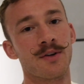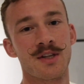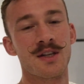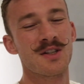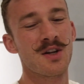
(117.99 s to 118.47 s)

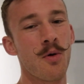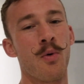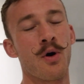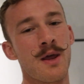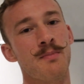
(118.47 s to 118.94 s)
so there's no
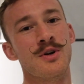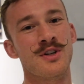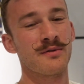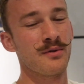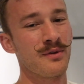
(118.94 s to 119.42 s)
point in
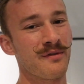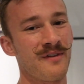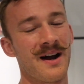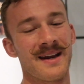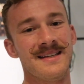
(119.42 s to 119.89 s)
pushing through the
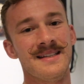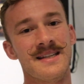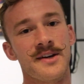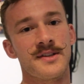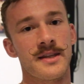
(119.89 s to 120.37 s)
finer
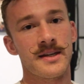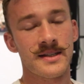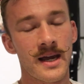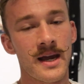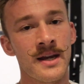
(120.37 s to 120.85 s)
details at this
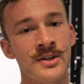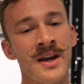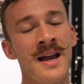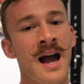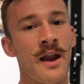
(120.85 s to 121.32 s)
stage
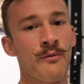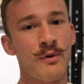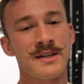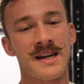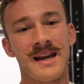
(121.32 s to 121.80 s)
and
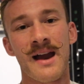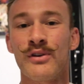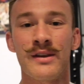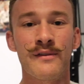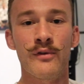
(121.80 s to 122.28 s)
risking
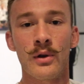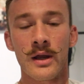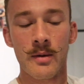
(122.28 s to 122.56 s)
everything falling